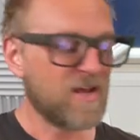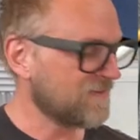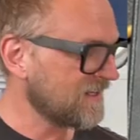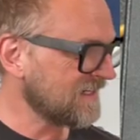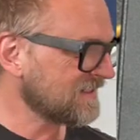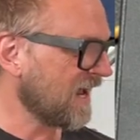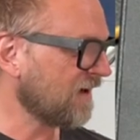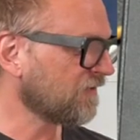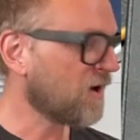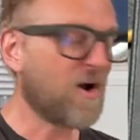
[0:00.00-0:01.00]
These
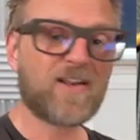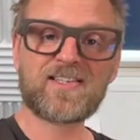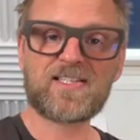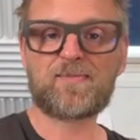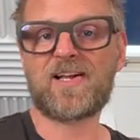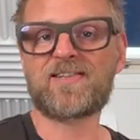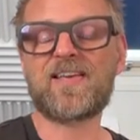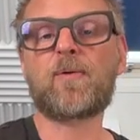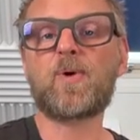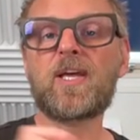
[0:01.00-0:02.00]
have color displays,
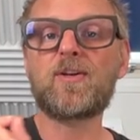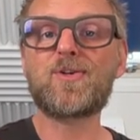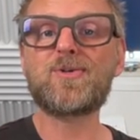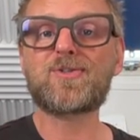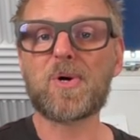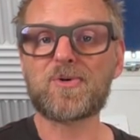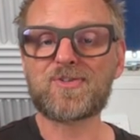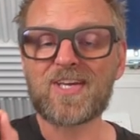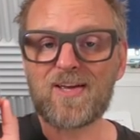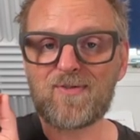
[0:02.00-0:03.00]
and we can use those
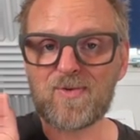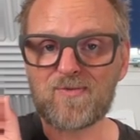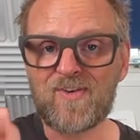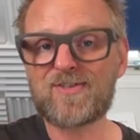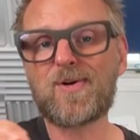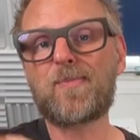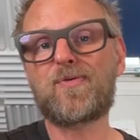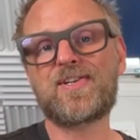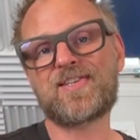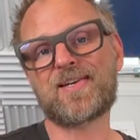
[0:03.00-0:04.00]
to give you visual
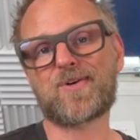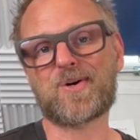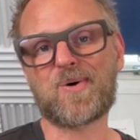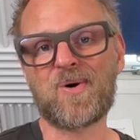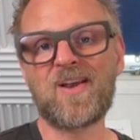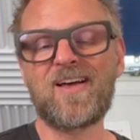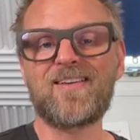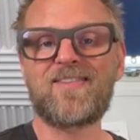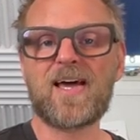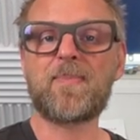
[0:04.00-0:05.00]
preset recall.
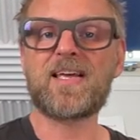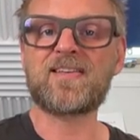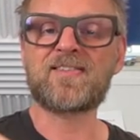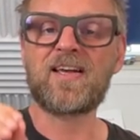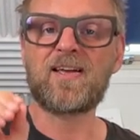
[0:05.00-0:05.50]
That means